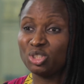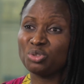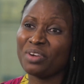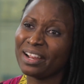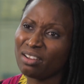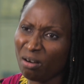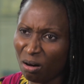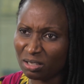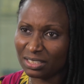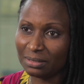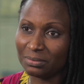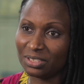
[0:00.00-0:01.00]
Surana called
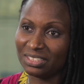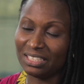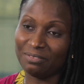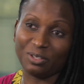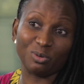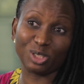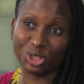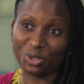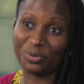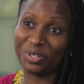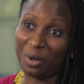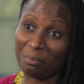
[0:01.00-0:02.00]
him to see if he was
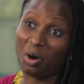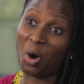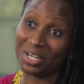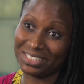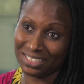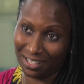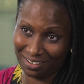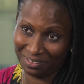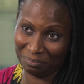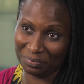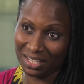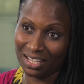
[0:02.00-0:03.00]
showing up on
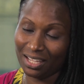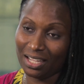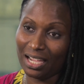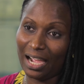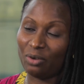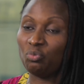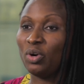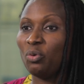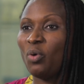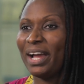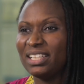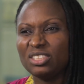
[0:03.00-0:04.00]
time. And well,
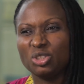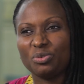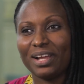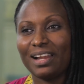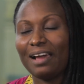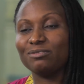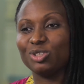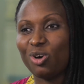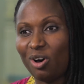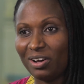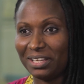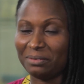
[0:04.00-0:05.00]
why did Surana have to
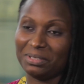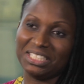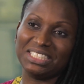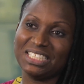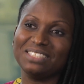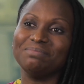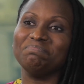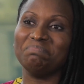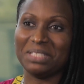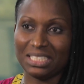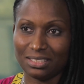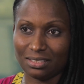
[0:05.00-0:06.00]
call him? He didn't
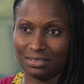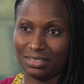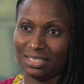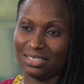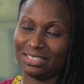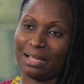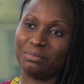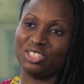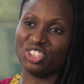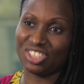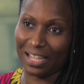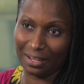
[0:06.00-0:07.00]
meet the
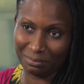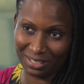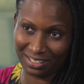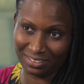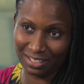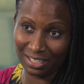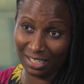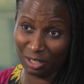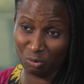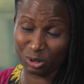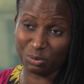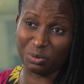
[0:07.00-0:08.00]
established timeline in
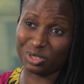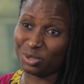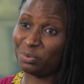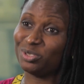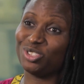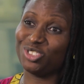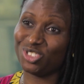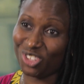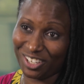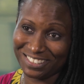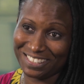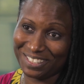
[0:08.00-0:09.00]
which you were supposed to
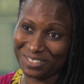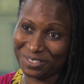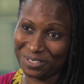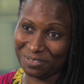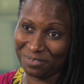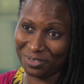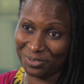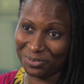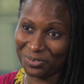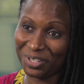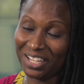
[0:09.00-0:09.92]
start the interview.